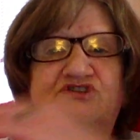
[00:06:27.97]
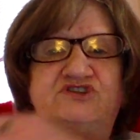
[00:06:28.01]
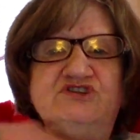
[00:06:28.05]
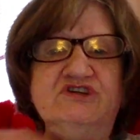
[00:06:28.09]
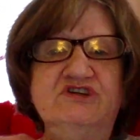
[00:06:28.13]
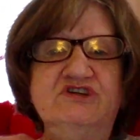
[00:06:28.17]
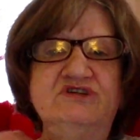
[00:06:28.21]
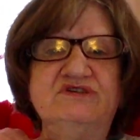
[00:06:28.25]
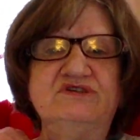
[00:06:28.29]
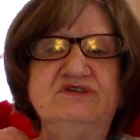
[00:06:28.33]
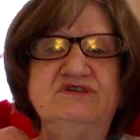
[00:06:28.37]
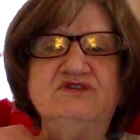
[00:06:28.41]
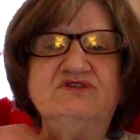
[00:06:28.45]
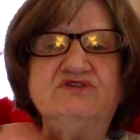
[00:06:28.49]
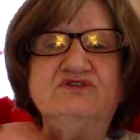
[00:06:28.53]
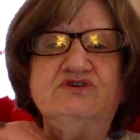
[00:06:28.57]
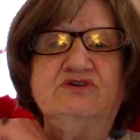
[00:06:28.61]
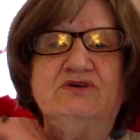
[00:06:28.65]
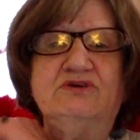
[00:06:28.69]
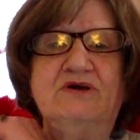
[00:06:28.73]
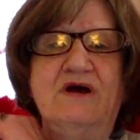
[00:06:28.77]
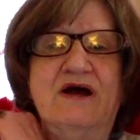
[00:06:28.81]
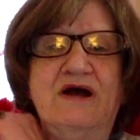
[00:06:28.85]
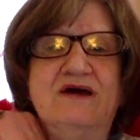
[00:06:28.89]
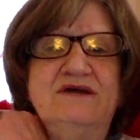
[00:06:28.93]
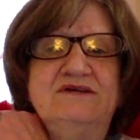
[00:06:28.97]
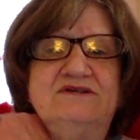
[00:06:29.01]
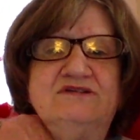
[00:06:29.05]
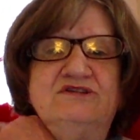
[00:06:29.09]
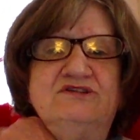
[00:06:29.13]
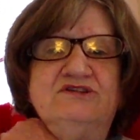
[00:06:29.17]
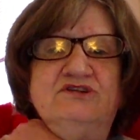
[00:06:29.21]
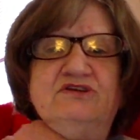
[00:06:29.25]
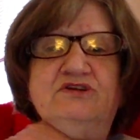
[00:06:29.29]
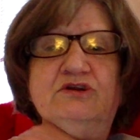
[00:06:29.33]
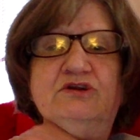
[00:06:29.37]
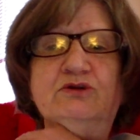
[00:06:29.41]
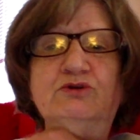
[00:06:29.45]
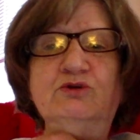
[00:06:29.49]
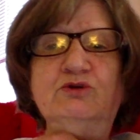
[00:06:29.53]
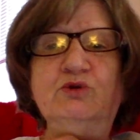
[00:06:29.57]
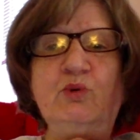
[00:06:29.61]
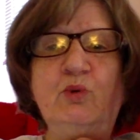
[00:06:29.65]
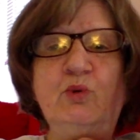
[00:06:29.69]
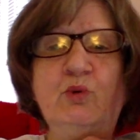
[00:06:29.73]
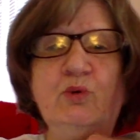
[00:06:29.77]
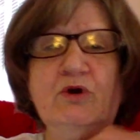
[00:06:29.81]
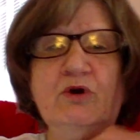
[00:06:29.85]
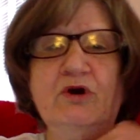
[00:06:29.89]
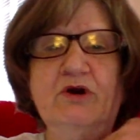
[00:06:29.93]
Jesus Christ the
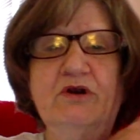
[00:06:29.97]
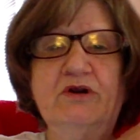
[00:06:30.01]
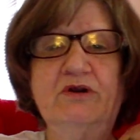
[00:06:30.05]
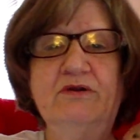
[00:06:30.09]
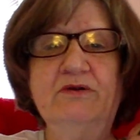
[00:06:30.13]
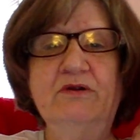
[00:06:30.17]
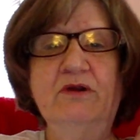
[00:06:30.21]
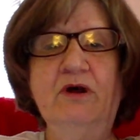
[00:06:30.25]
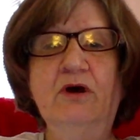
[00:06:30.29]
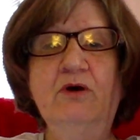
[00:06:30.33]
Lord?